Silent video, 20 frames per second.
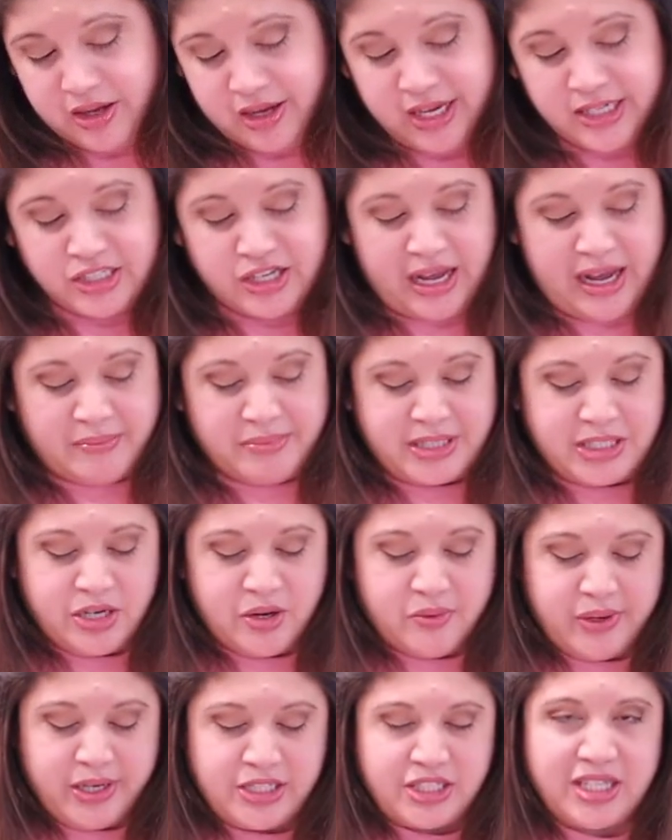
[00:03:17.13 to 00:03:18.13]
So I'm just
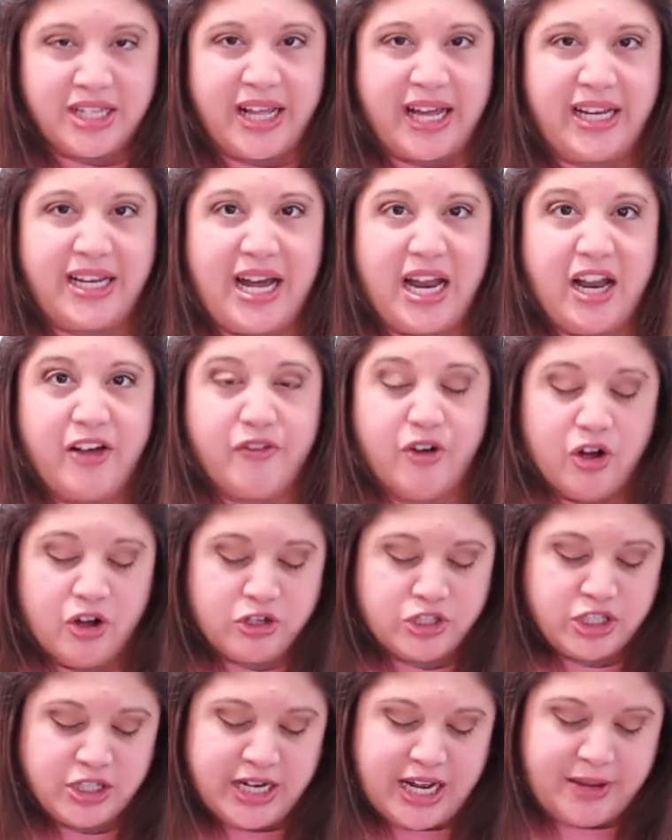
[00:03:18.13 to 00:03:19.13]
going to like kind of
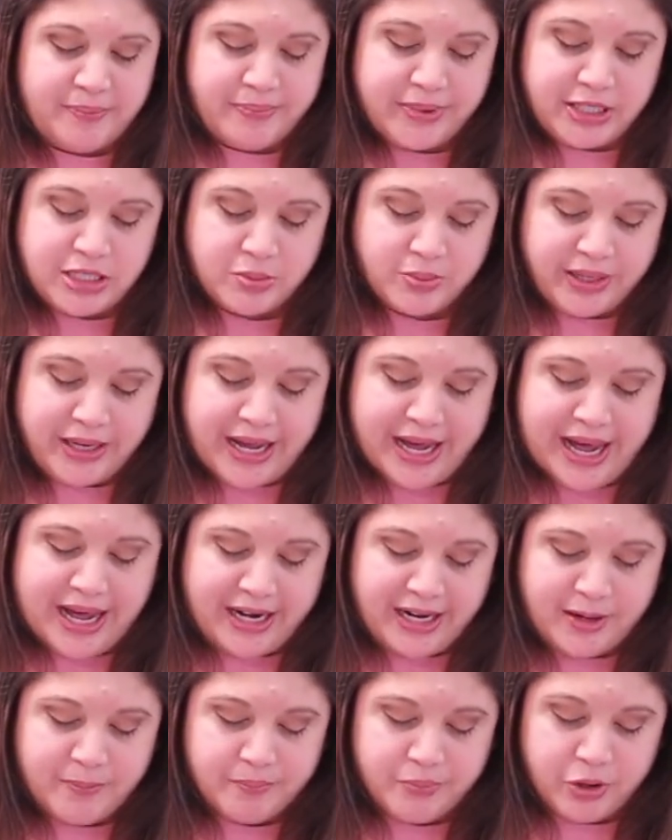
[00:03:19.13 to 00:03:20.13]
alternate between
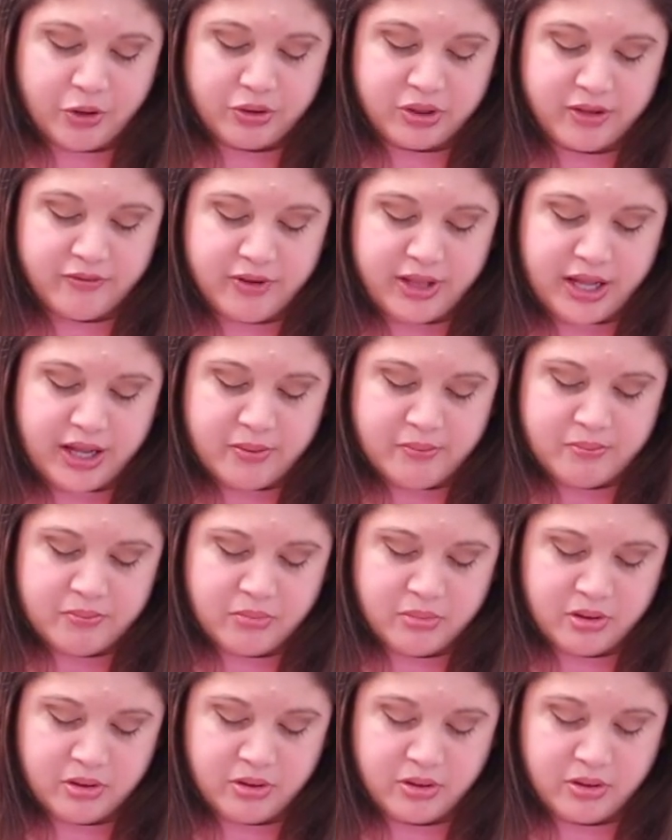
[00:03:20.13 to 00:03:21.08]
adding both of them.